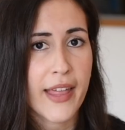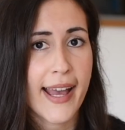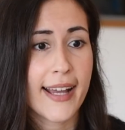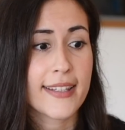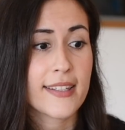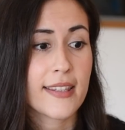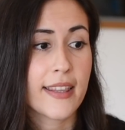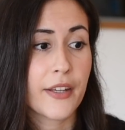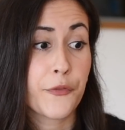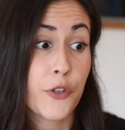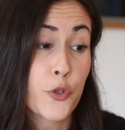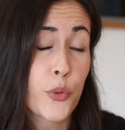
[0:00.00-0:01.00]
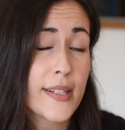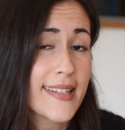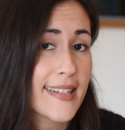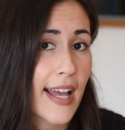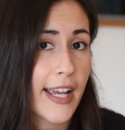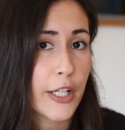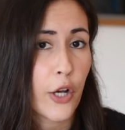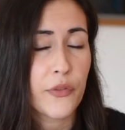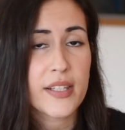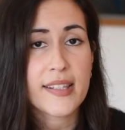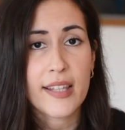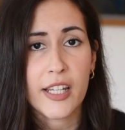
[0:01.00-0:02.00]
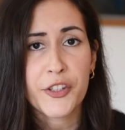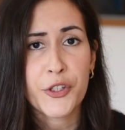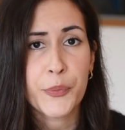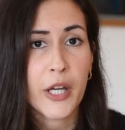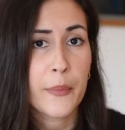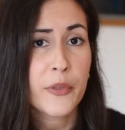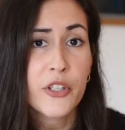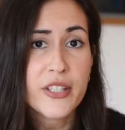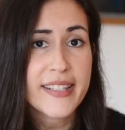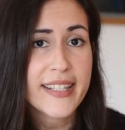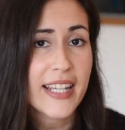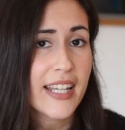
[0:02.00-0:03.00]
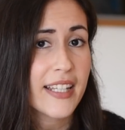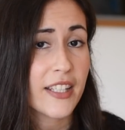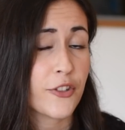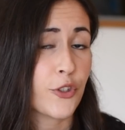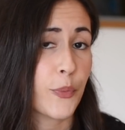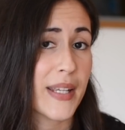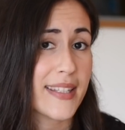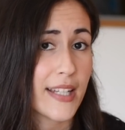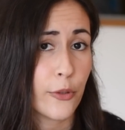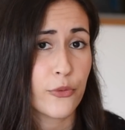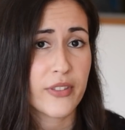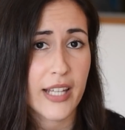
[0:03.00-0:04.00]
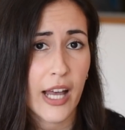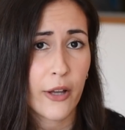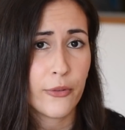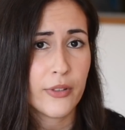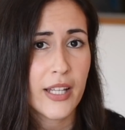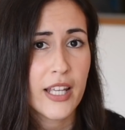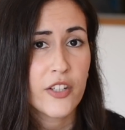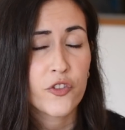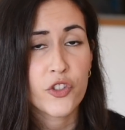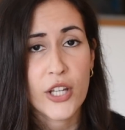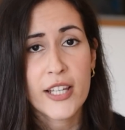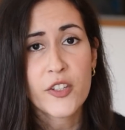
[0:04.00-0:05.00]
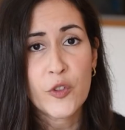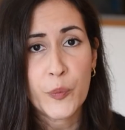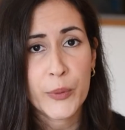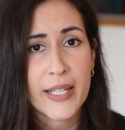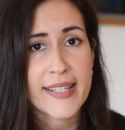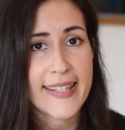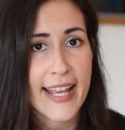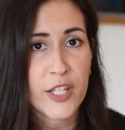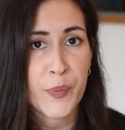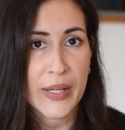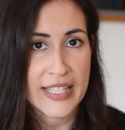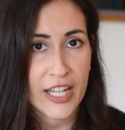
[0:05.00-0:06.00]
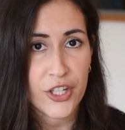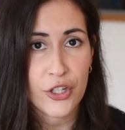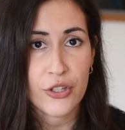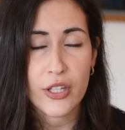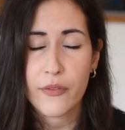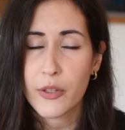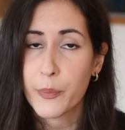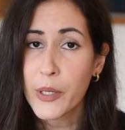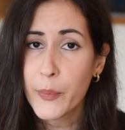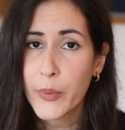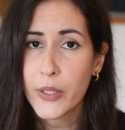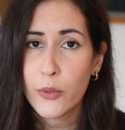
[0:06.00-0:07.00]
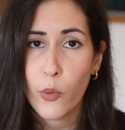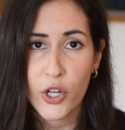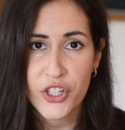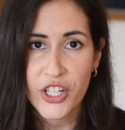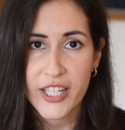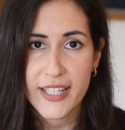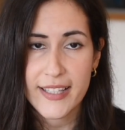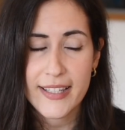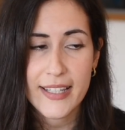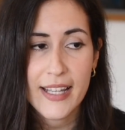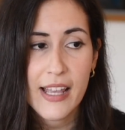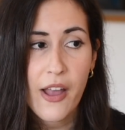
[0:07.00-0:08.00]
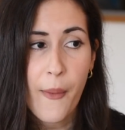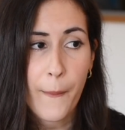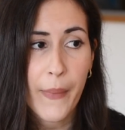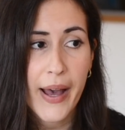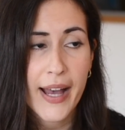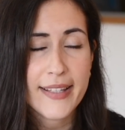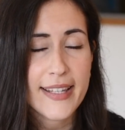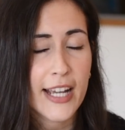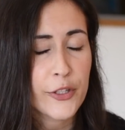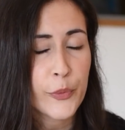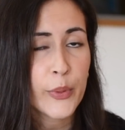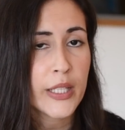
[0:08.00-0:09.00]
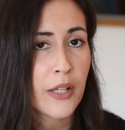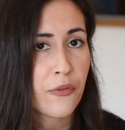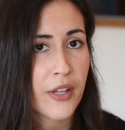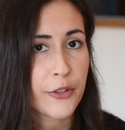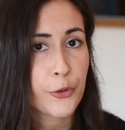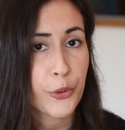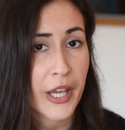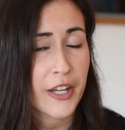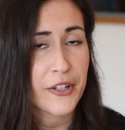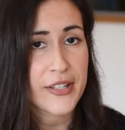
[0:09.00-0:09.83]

that the visual side of the studytube community needs to be toned down just to please the expectations of the people watching it. But I do believe that creators